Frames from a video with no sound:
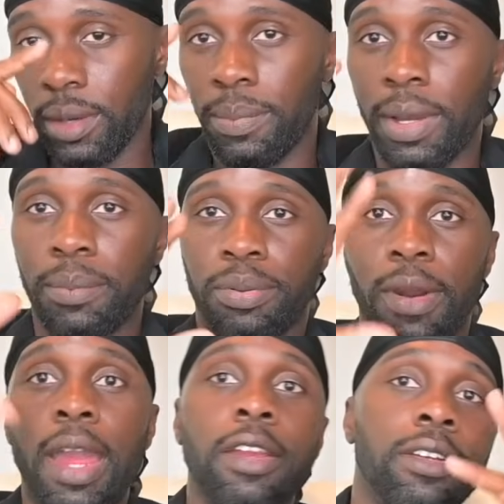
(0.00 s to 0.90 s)
But
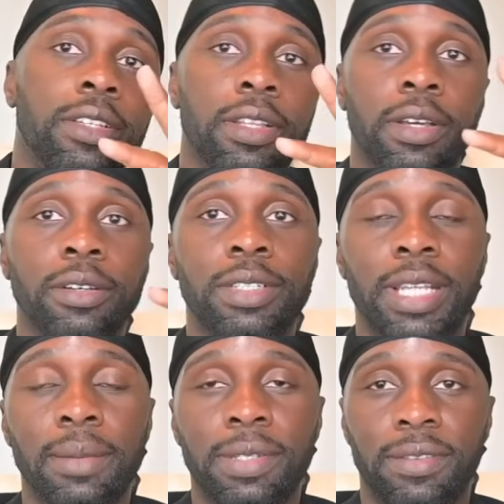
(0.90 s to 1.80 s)
prior to those
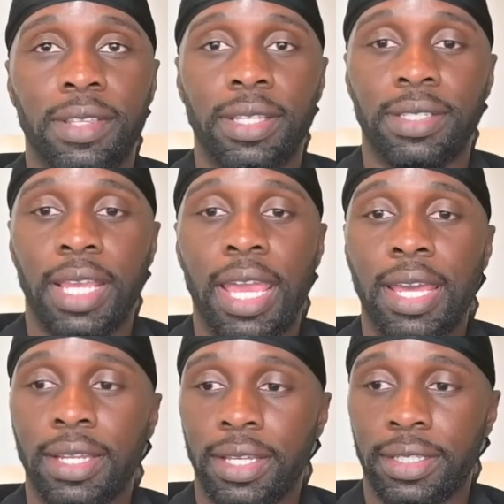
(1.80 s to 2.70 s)
types of things, they
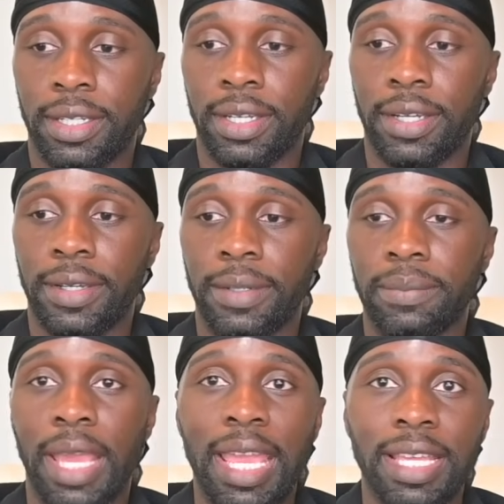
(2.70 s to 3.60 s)
had like the
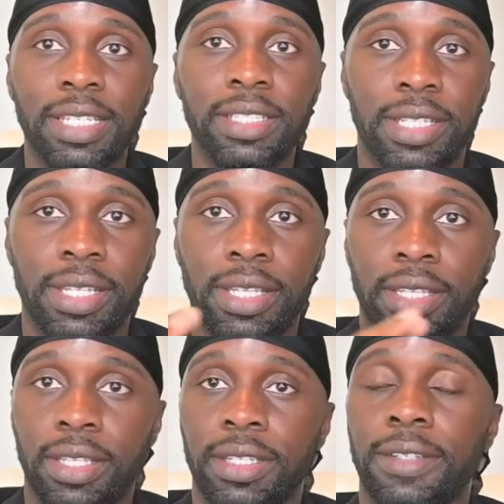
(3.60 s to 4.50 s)

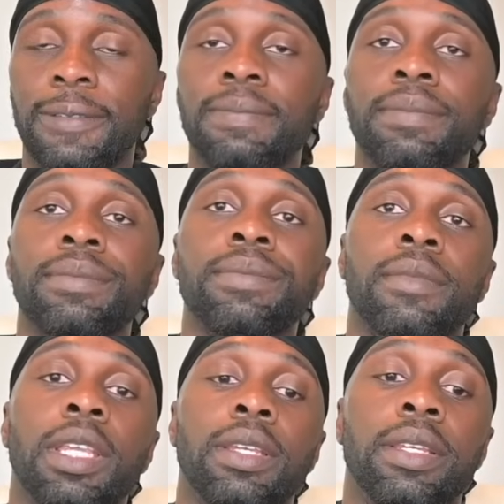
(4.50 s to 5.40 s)
ADT
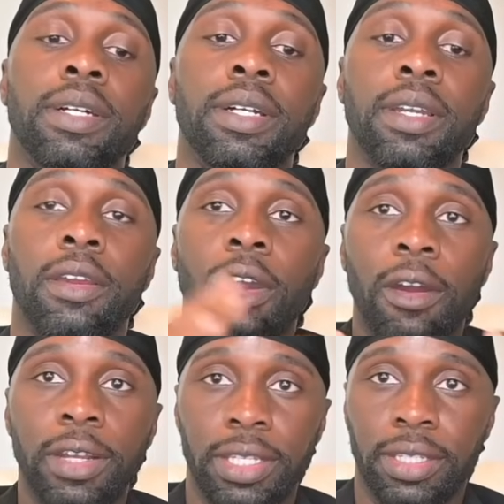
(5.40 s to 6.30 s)
and
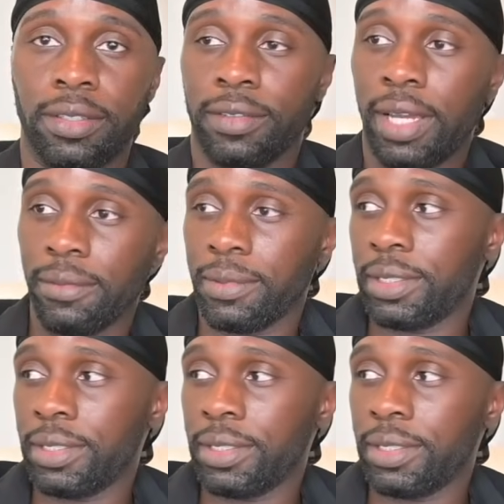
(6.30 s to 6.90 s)
Guardian, right?